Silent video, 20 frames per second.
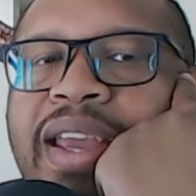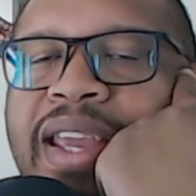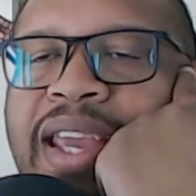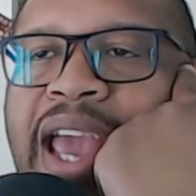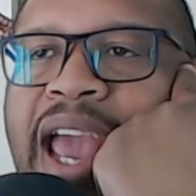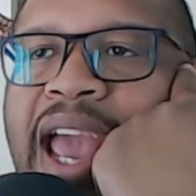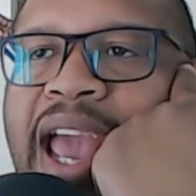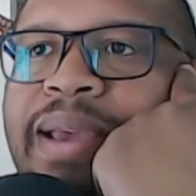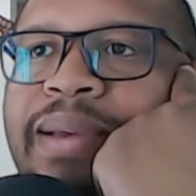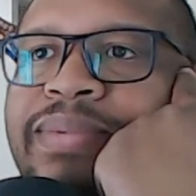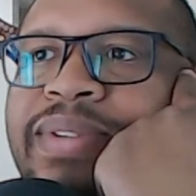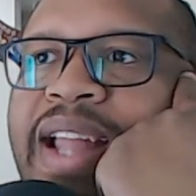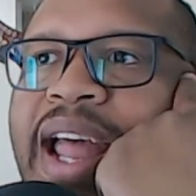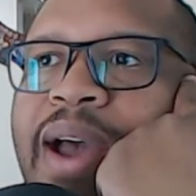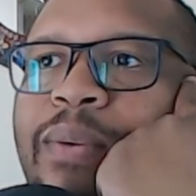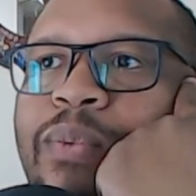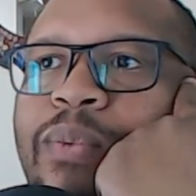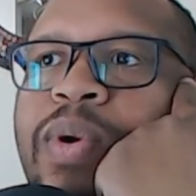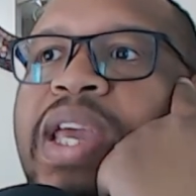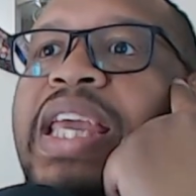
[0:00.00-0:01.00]
Games
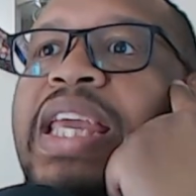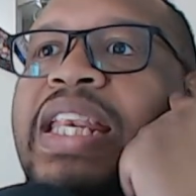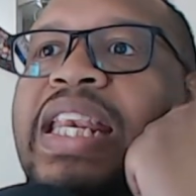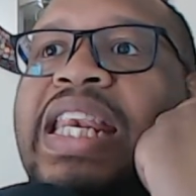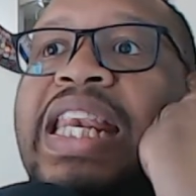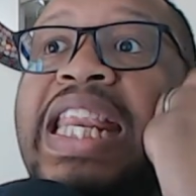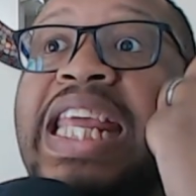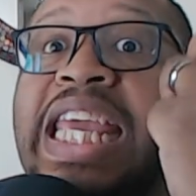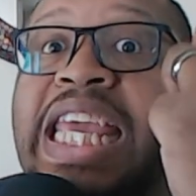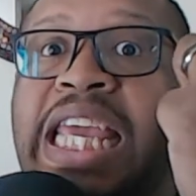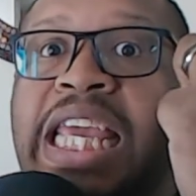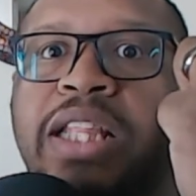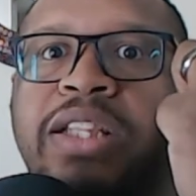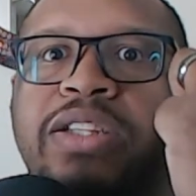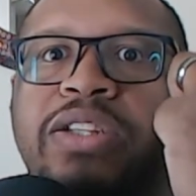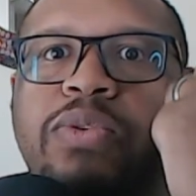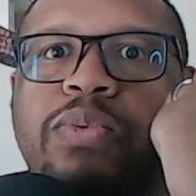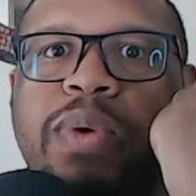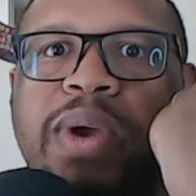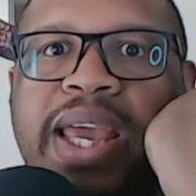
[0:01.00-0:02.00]
that we need
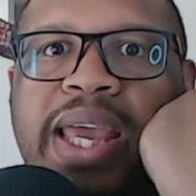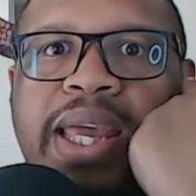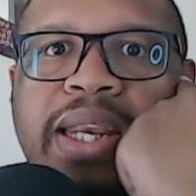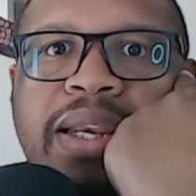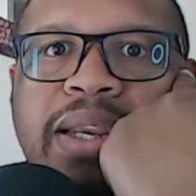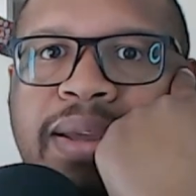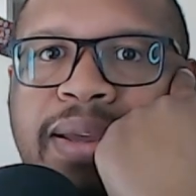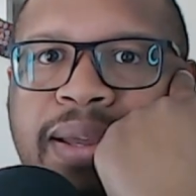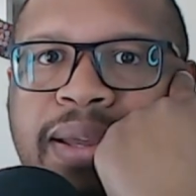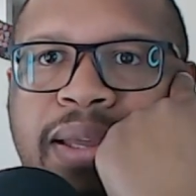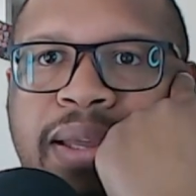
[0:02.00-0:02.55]
to win.